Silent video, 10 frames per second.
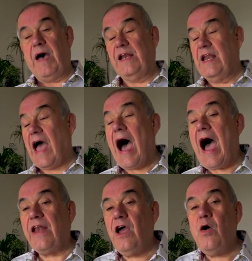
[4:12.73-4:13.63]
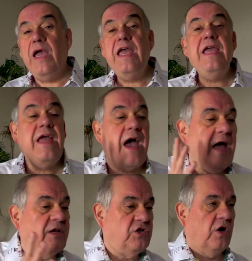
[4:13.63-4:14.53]
And I know he
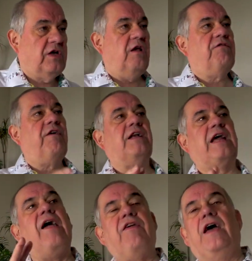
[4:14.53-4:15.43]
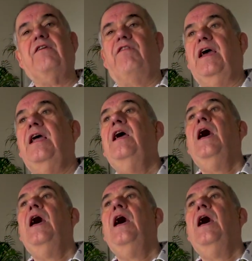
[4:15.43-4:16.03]
enjoyed it. In fact, at the end of it,